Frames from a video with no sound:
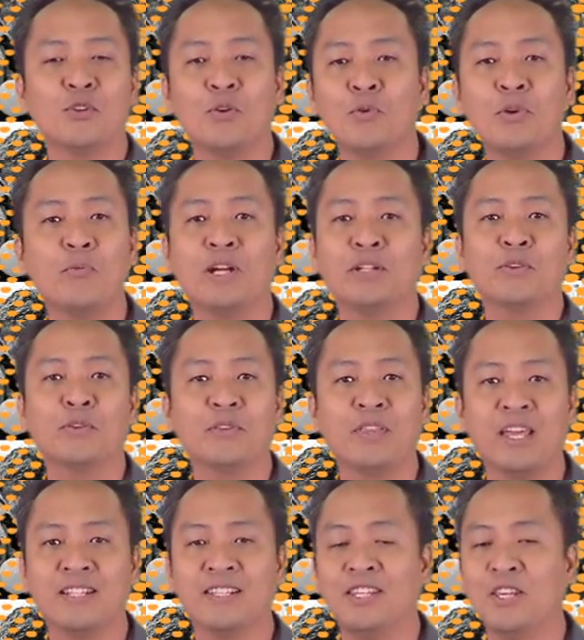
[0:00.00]
so we want to
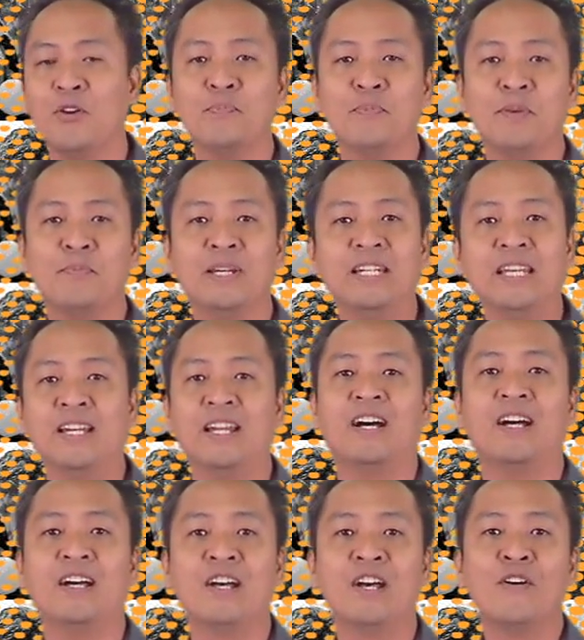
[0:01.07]
thank COP
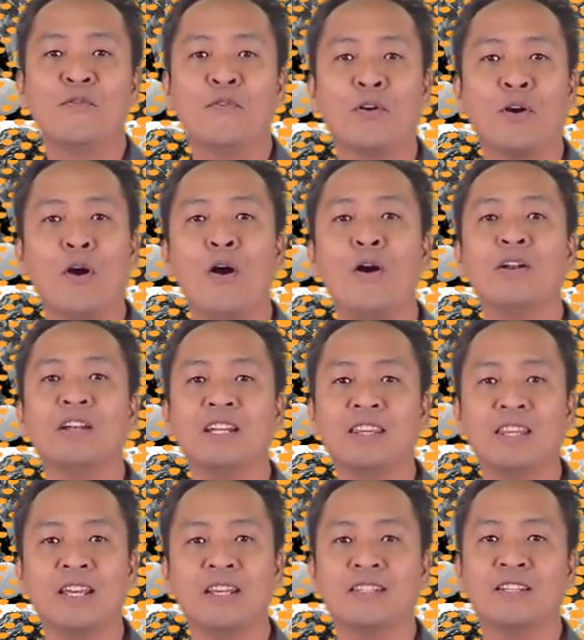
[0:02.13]
Manila for all the
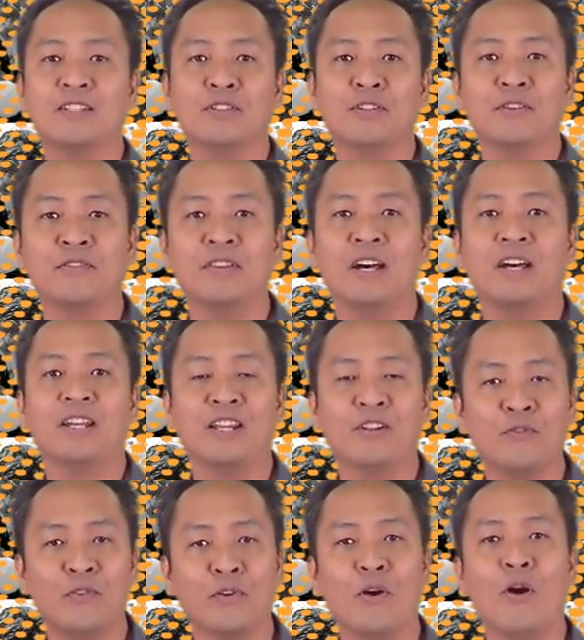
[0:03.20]
things that you have done
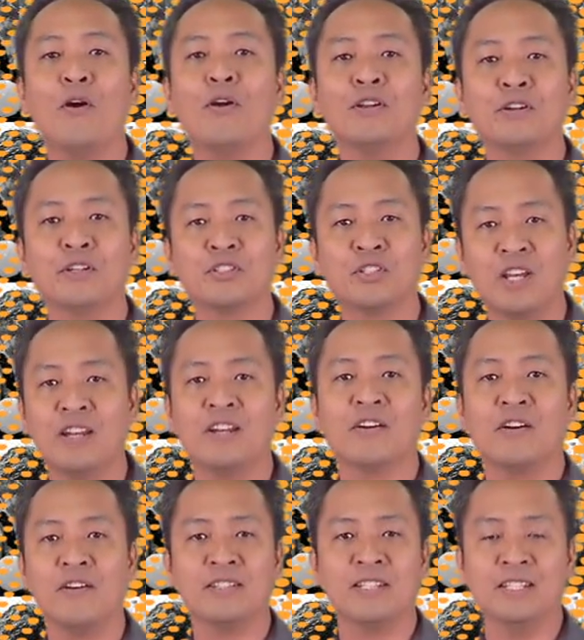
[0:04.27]
and for all your
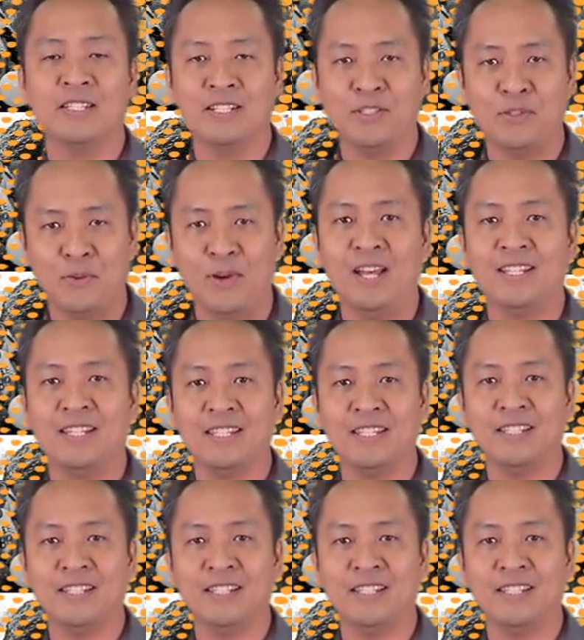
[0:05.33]
generosity to us.